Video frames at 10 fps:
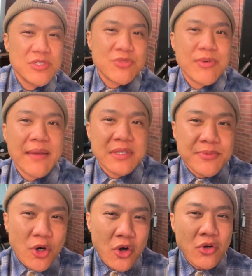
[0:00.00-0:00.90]
We just wrapped up
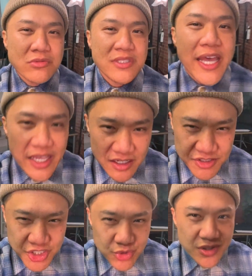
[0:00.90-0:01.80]
a whole day of
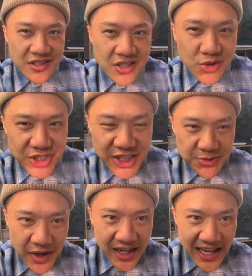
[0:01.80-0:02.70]
shooting the No Chaser
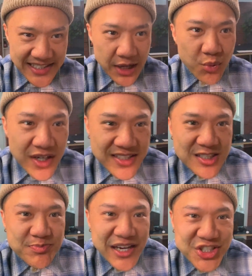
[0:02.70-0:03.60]
podcast. And what a
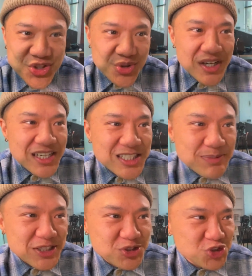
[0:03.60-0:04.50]
special,
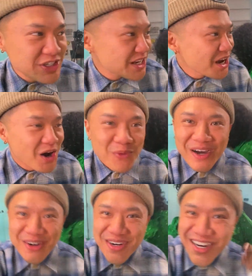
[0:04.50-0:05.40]
special treat.
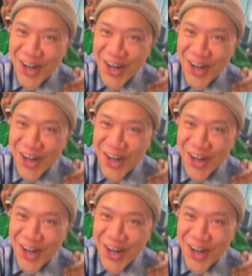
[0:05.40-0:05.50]
What, what,